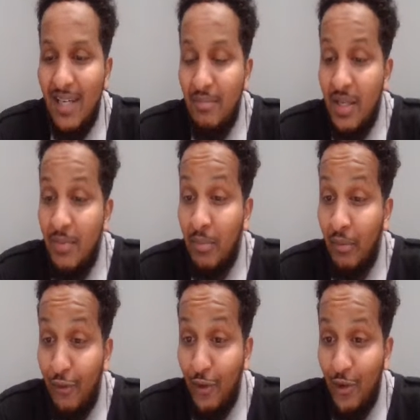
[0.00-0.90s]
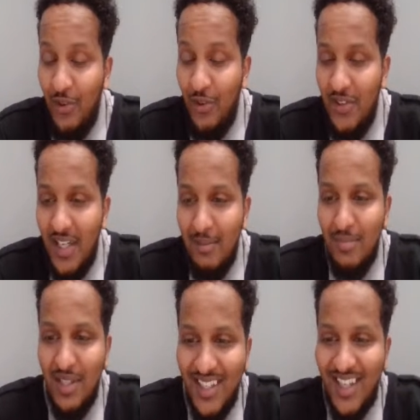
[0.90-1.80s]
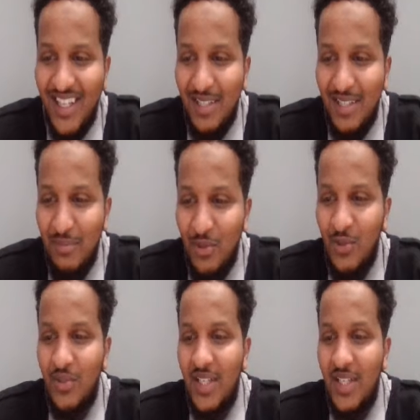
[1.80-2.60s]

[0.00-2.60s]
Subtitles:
Maybe before, but not anymore.